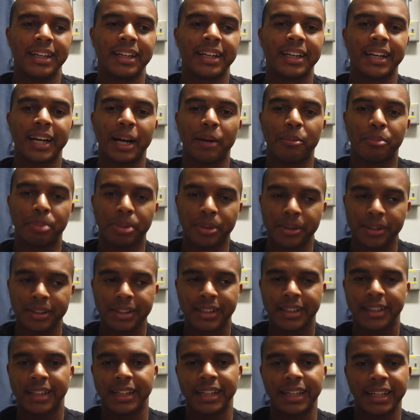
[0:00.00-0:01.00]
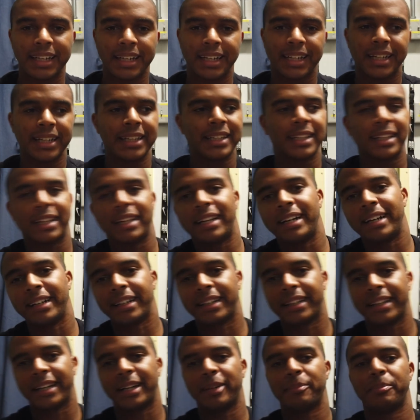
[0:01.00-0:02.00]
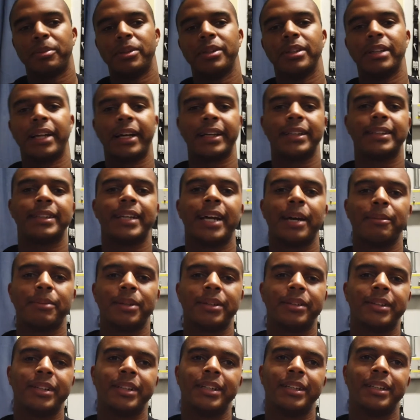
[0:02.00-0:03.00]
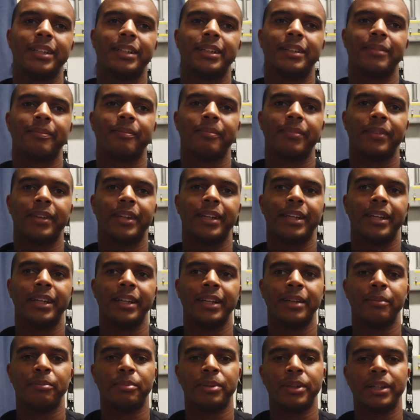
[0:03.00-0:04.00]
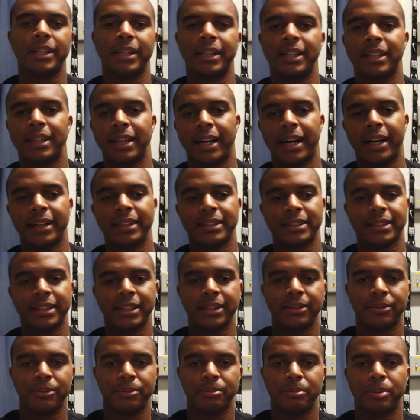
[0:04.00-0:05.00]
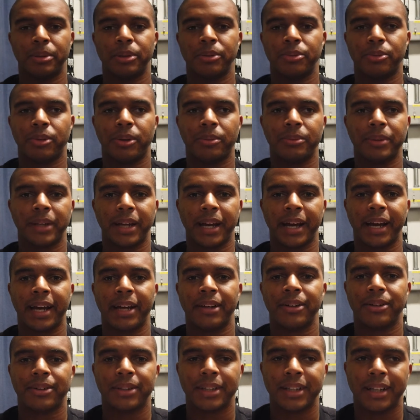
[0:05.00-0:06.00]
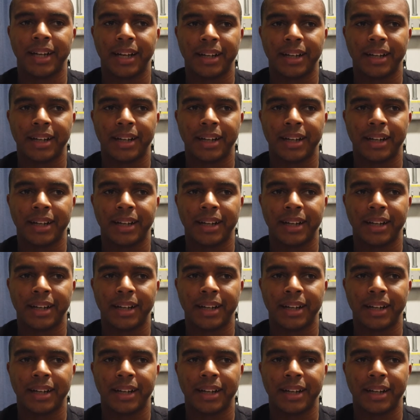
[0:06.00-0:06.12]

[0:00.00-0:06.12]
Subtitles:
Can I put inline. Can I put like tap the tank and put an inline instead of putting one with a hat on it?